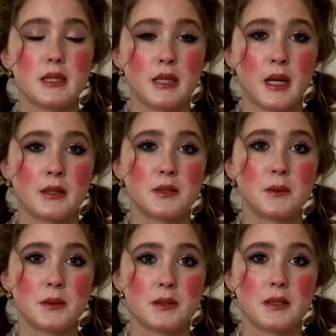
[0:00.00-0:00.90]
As
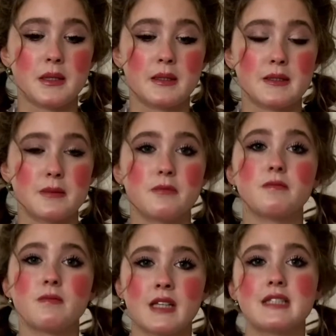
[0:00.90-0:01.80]
you'll see,
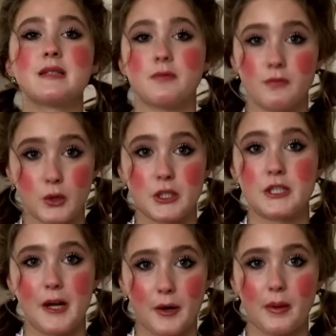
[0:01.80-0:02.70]
that's some
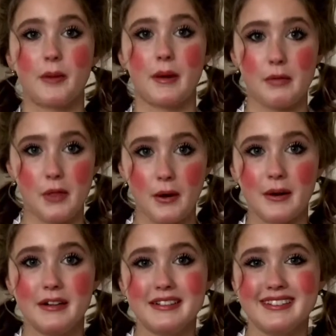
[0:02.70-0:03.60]
foreshadowing right there.
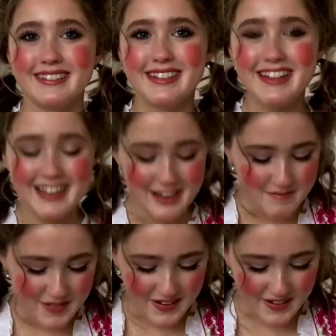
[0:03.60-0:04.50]

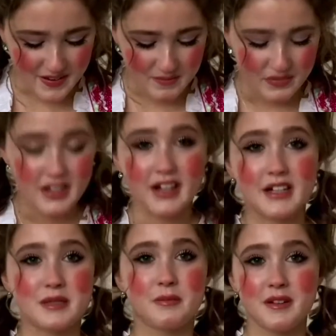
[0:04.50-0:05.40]
But I
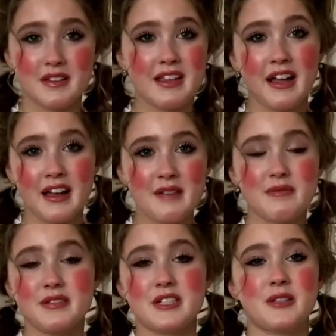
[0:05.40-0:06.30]
just blended that up
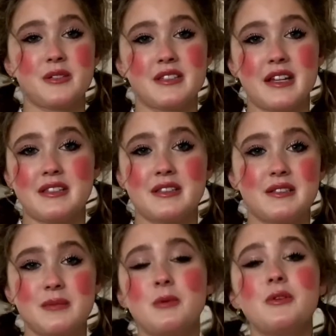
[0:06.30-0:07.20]
till it was nice and
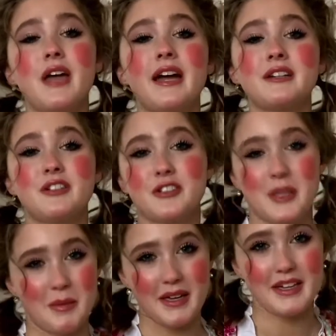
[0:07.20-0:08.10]
smooth and
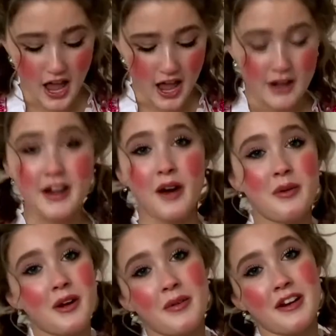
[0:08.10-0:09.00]
creamy. And now
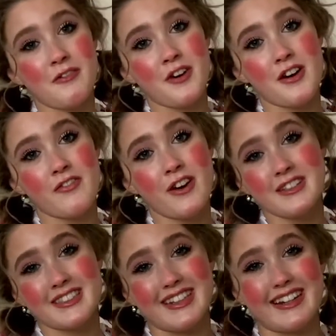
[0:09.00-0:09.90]
we are ready for our
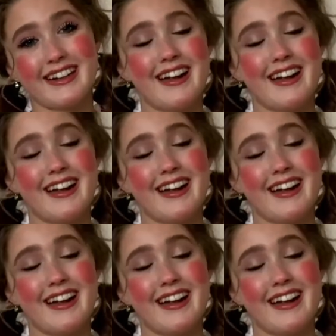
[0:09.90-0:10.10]
frosting.